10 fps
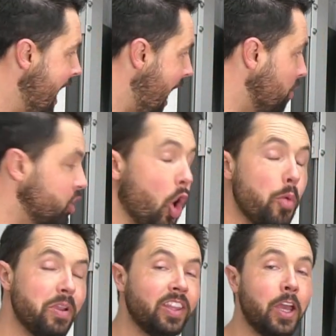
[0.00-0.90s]
I was
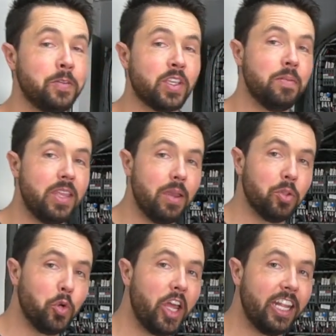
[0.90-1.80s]
hoping that I was going to be able
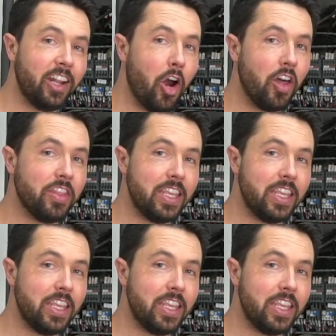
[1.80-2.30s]
to run it on